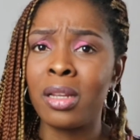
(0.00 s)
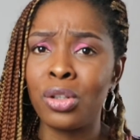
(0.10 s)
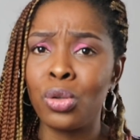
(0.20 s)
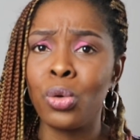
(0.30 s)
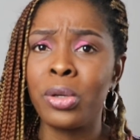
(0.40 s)

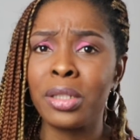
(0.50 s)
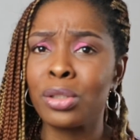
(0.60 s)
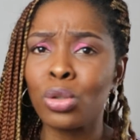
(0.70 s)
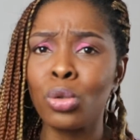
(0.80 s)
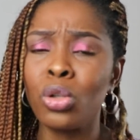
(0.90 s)
you know, in
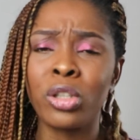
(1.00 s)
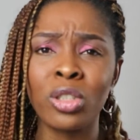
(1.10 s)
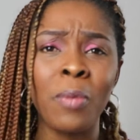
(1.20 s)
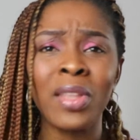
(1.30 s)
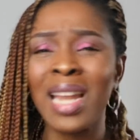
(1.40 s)
school or
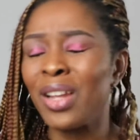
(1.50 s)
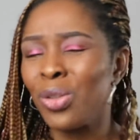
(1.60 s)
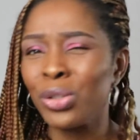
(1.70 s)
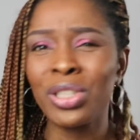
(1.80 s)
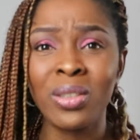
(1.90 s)
something. I
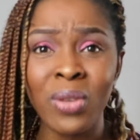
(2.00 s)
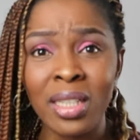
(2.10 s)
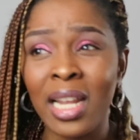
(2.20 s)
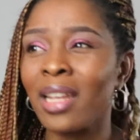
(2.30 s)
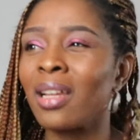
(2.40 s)
know she's
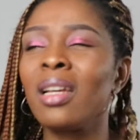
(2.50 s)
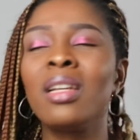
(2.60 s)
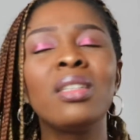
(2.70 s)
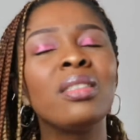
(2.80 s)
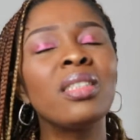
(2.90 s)
very like,
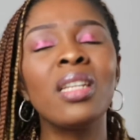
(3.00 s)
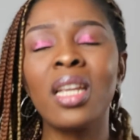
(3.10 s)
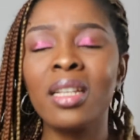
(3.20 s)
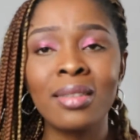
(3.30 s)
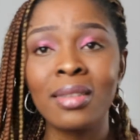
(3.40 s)
she
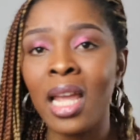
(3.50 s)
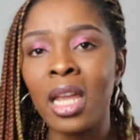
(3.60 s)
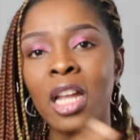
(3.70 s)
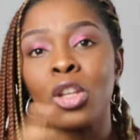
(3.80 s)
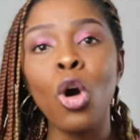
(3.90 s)
is
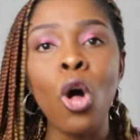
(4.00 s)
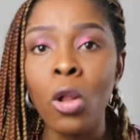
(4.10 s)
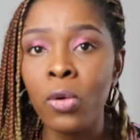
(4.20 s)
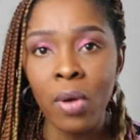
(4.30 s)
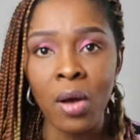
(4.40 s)
like an
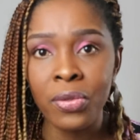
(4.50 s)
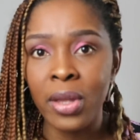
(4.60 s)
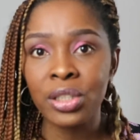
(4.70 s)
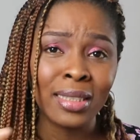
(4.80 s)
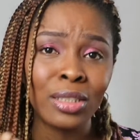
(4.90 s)

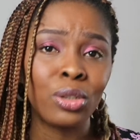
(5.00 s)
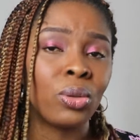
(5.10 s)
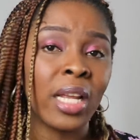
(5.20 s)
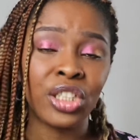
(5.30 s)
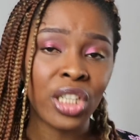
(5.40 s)
all-rounder. You need
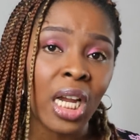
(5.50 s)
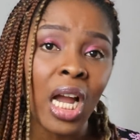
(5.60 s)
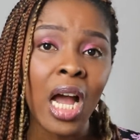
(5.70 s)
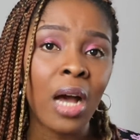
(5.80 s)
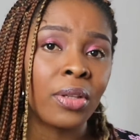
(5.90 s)
to like check her
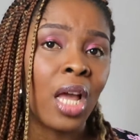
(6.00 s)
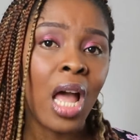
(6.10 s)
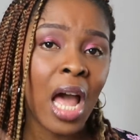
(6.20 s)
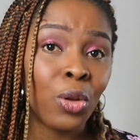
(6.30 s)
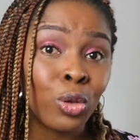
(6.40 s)
out,
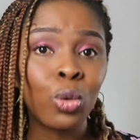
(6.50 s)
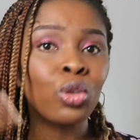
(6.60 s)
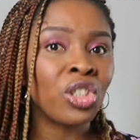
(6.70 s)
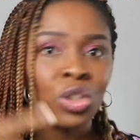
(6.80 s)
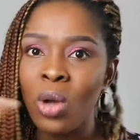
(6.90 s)
and
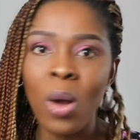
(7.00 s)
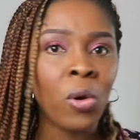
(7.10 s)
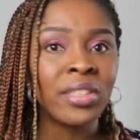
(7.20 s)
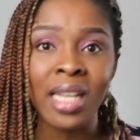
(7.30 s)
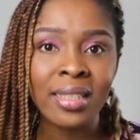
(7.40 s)
also just go and
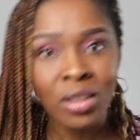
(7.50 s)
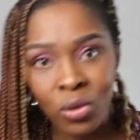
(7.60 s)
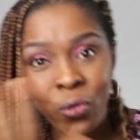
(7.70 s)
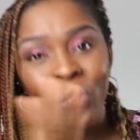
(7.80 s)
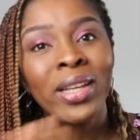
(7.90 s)
watch
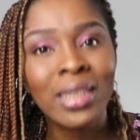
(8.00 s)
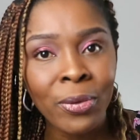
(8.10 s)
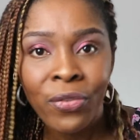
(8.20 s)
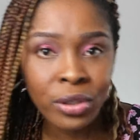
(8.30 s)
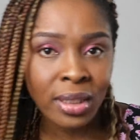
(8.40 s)
Citation first
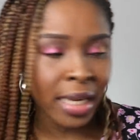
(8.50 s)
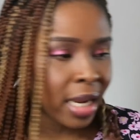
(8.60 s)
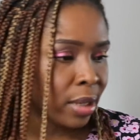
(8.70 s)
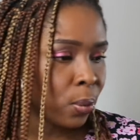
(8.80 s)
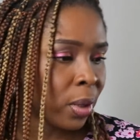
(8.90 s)
before you start
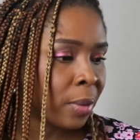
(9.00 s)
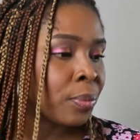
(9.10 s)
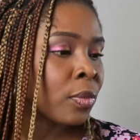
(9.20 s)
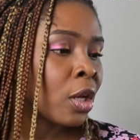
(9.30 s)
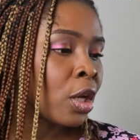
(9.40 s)
anywhere.
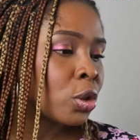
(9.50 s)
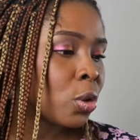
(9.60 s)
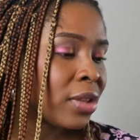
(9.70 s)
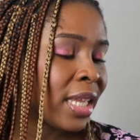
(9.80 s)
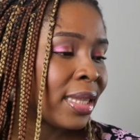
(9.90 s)

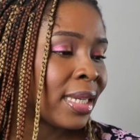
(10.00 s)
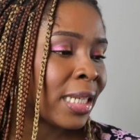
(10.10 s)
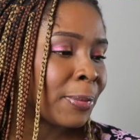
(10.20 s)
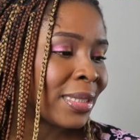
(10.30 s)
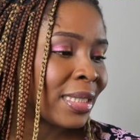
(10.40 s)
So then the
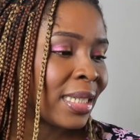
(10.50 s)
next person